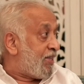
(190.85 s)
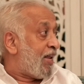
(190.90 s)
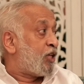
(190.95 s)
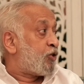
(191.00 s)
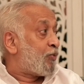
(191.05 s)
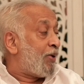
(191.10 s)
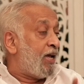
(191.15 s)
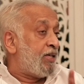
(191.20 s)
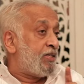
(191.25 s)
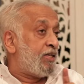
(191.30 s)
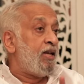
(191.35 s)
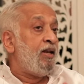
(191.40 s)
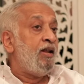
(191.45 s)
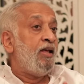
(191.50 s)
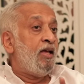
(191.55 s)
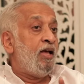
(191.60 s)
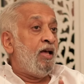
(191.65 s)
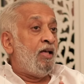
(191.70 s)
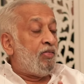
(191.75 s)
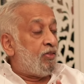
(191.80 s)
That's why I said
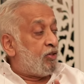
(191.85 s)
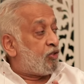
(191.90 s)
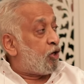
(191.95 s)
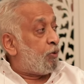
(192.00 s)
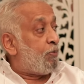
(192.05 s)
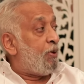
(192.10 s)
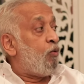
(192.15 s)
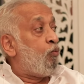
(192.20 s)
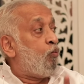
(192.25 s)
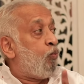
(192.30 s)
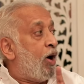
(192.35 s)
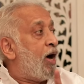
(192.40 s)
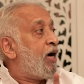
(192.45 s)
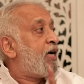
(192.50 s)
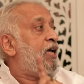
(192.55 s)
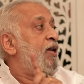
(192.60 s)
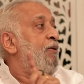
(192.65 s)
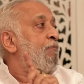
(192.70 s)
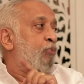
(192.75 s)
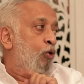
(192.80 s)
this will be
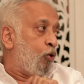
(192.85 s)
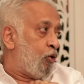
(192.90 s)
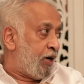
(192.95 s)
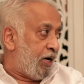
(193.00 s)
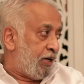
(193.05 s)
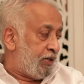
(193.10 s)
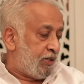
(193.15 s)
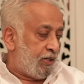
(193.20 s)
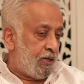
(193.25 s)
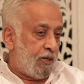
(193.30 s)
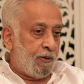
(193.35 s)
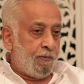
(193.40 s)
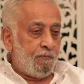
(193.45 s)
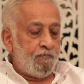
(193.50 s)
work in progress.